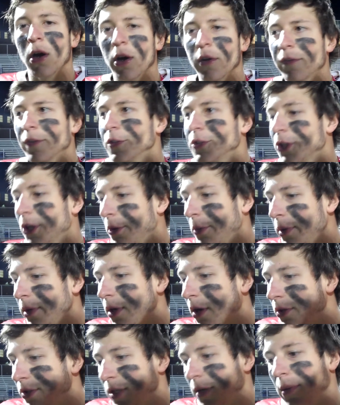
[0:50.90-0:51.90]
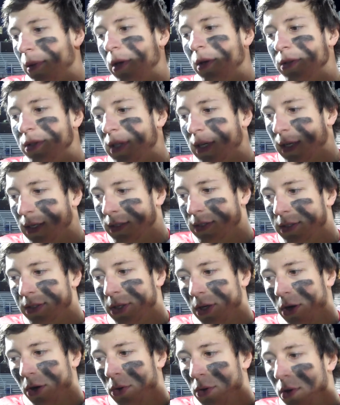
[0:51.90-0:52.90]
Oh, for sure. We know some of those kids,
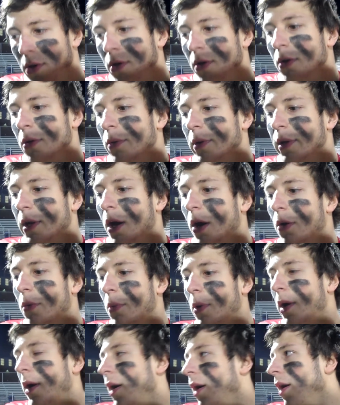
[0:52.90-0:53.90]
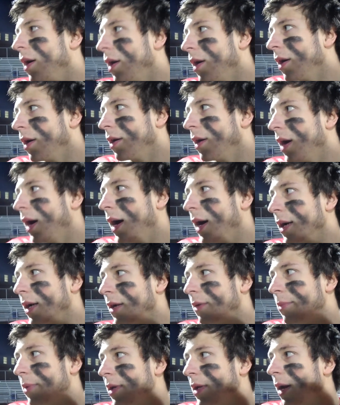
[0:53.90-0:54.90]
so we know we're going
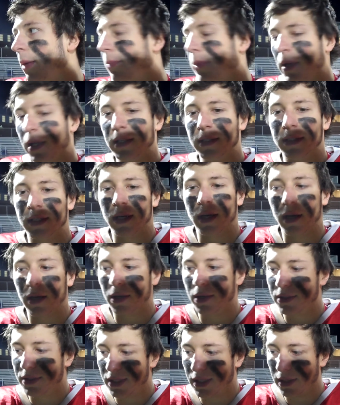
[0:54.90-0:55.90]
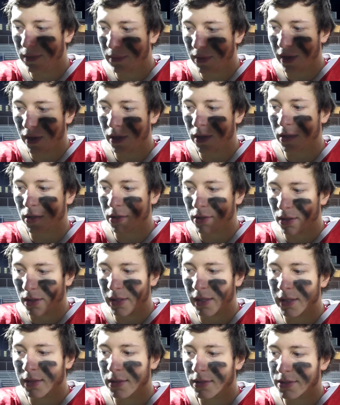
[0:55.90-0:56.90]
to be up against a good team there in a good
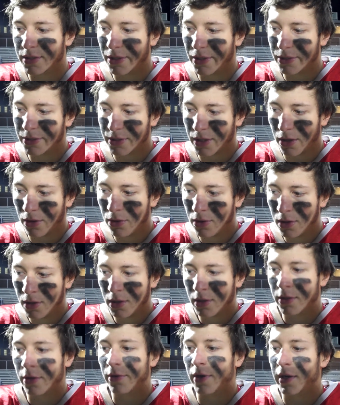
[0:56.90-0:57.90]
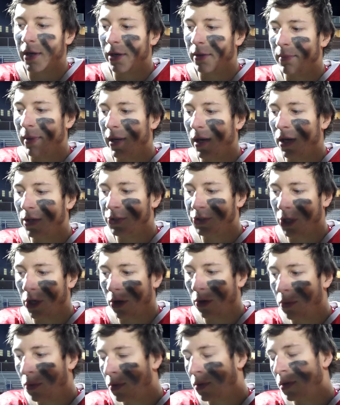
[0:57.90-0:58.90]
league this year, so the record may not show
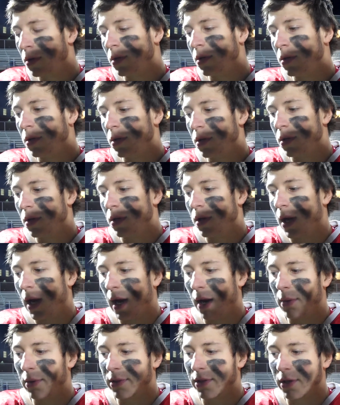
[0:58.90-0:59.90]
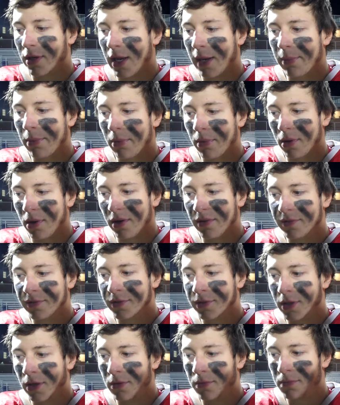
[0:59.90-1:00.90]
what they're capable of.
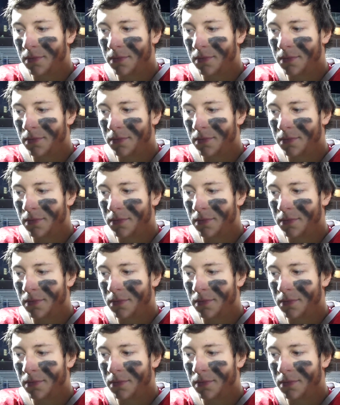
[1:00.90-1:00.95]
So,